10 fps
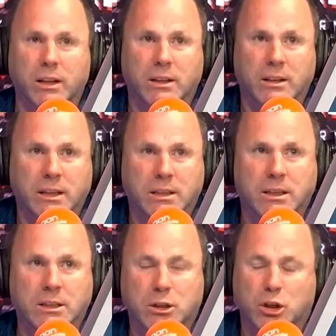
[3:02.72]
and I think that
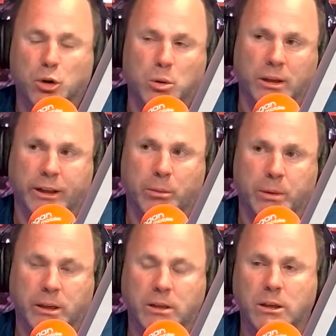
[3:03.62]
it's skewed a little
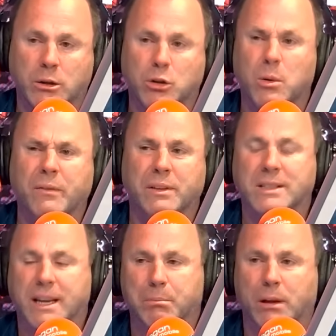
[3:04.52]
bit. You do have to
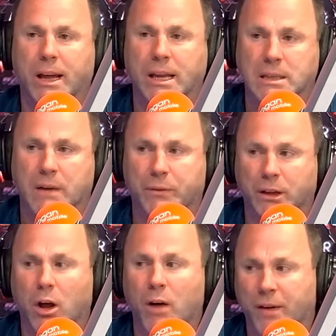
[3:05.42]
set players up
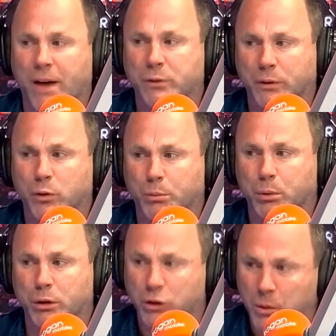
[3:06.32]
for life after
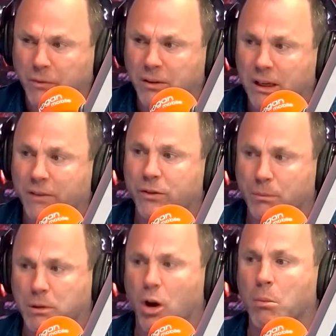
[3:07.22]
football. You do have to give
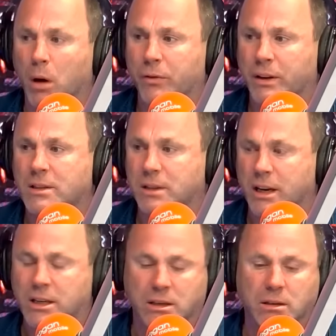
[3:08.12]
them time off in
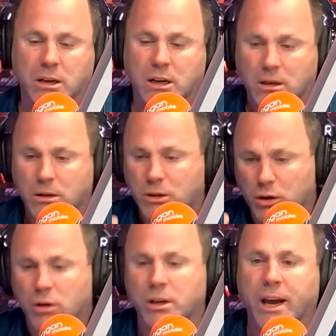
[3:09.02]
season,
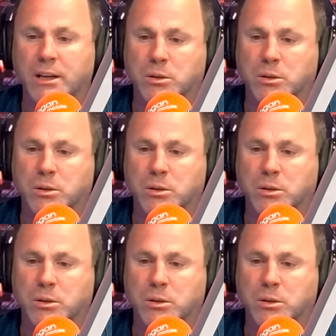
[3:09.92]
certain